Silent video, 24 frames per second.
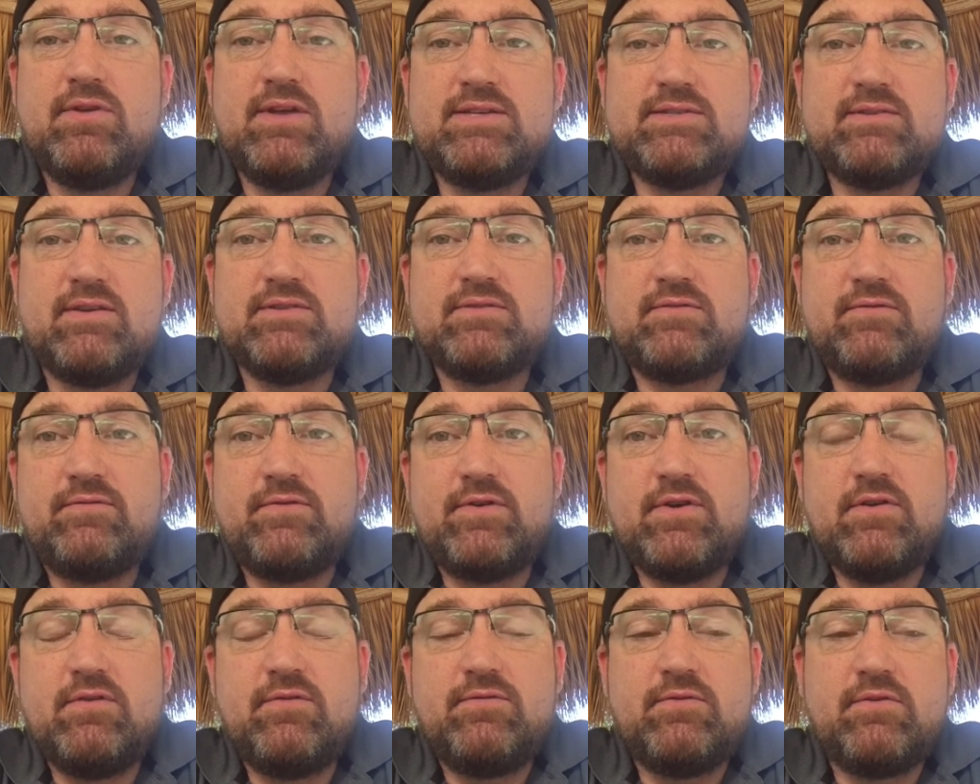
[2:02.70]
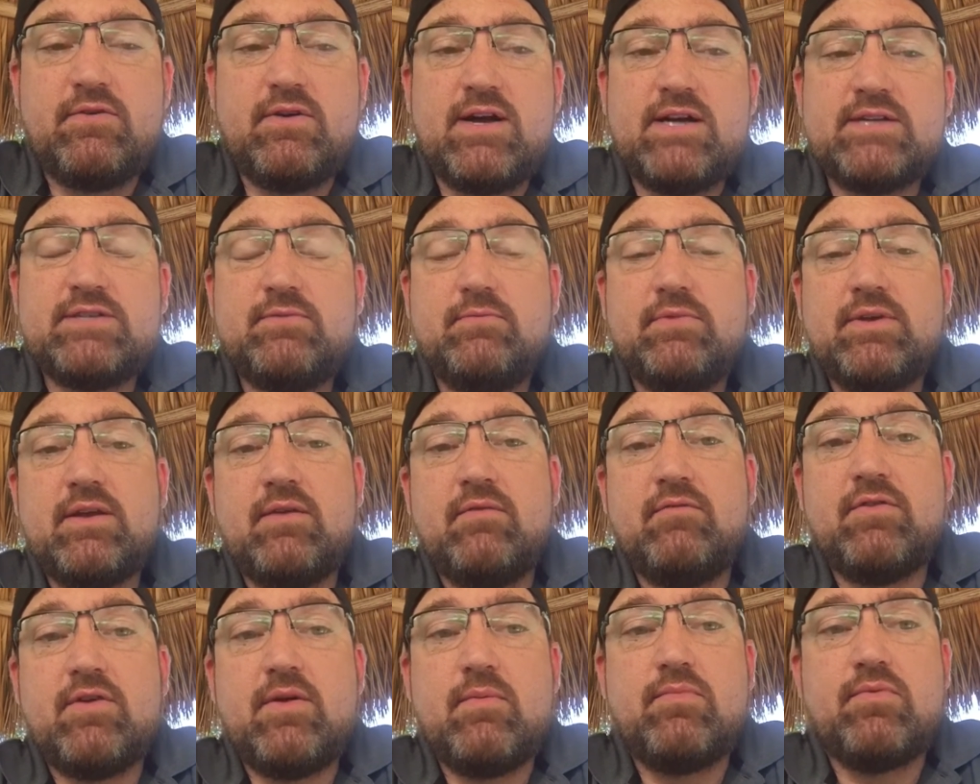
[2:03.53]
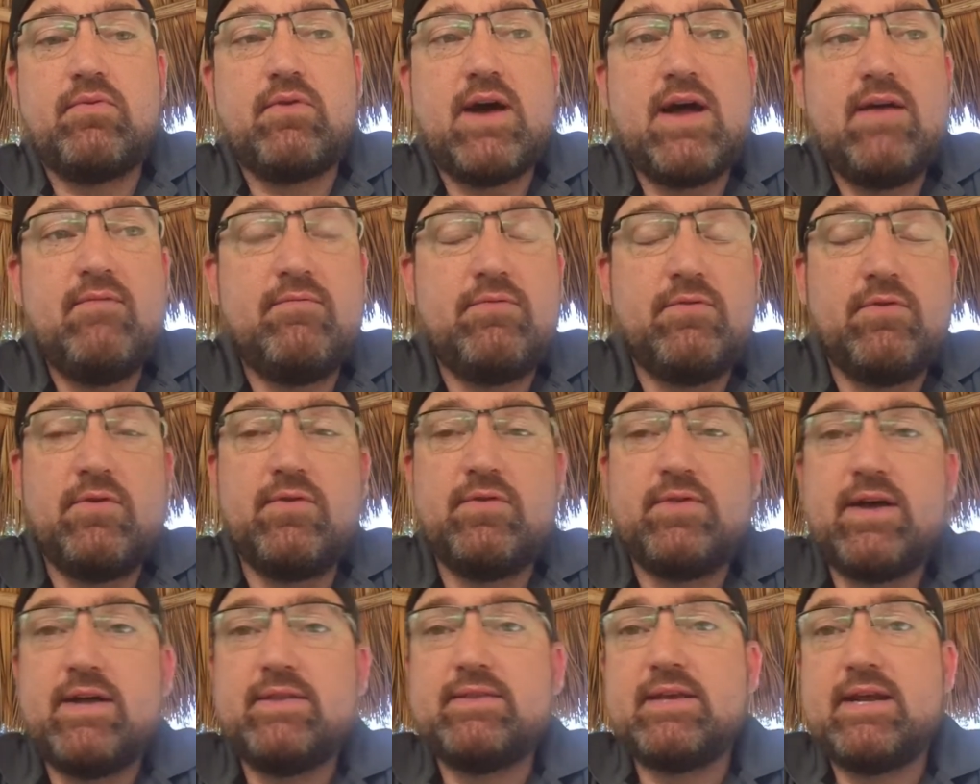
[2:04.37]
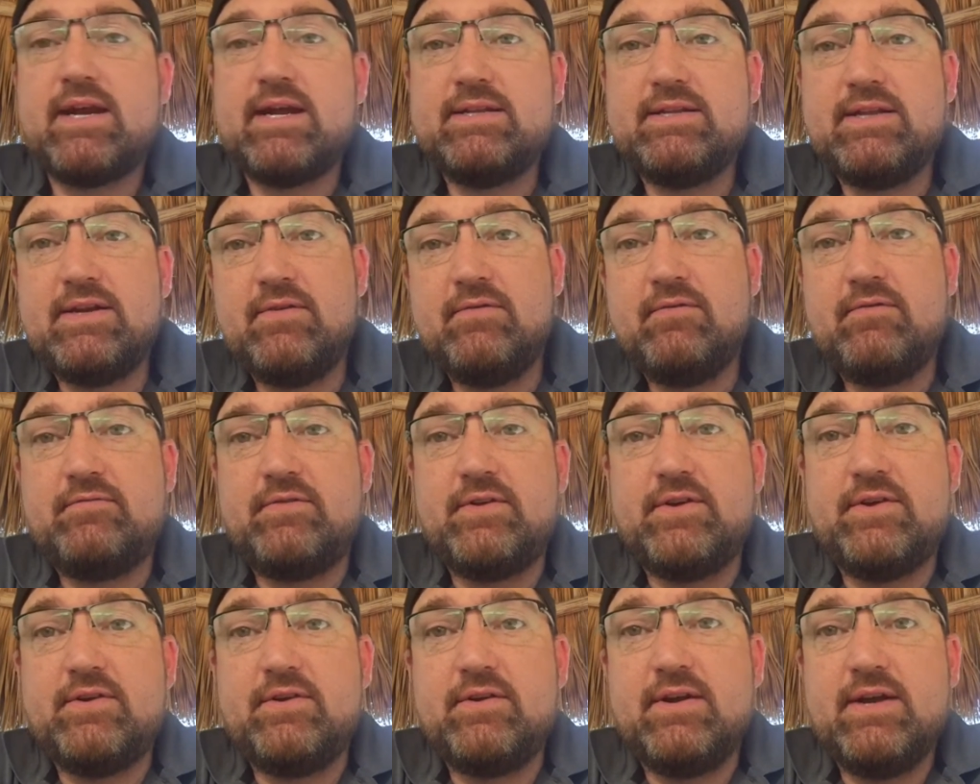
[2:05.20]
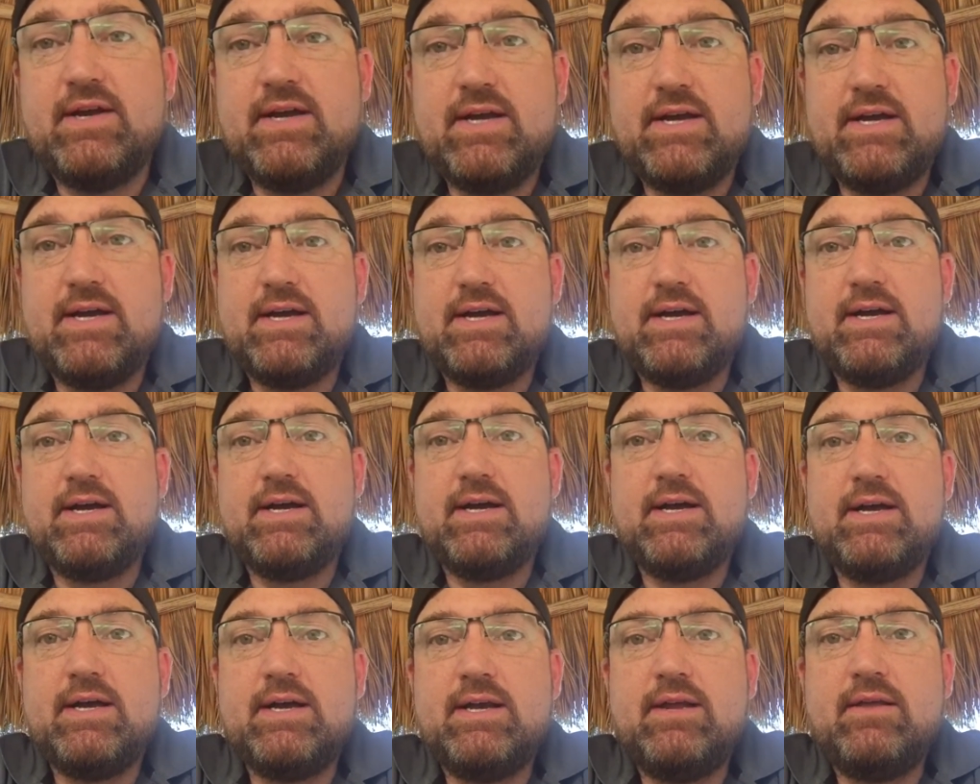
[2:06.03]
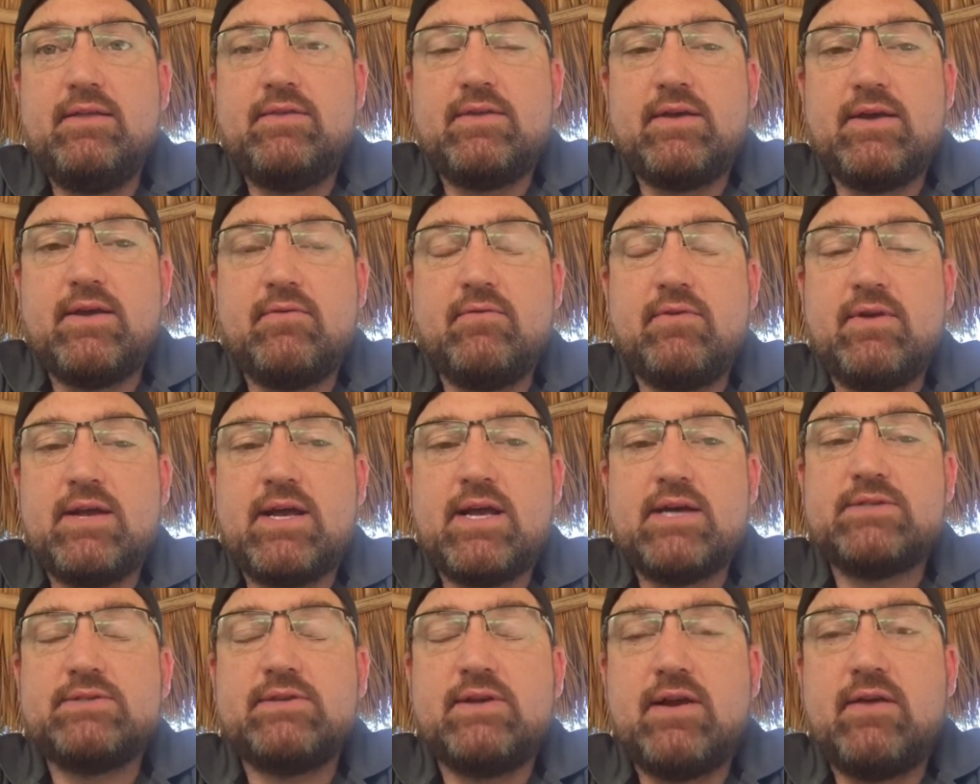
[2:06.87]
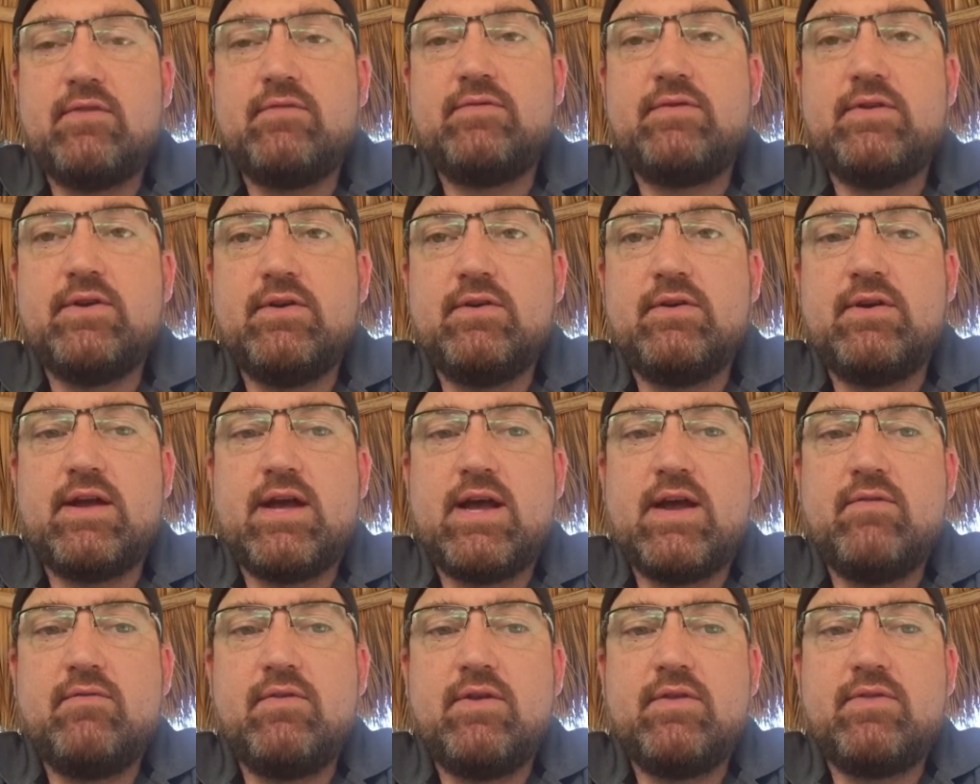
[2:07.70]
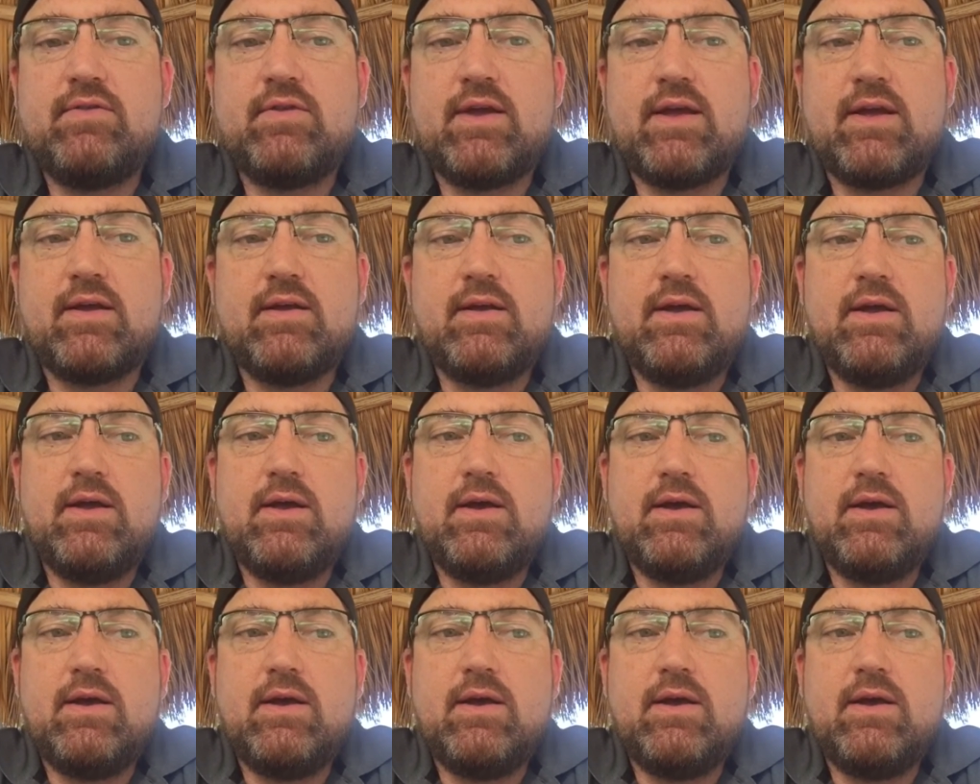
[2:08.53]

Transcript: realize I was fearful. I actually became very prideful and thought that I didn't fear uh, anything when actually I feared everything.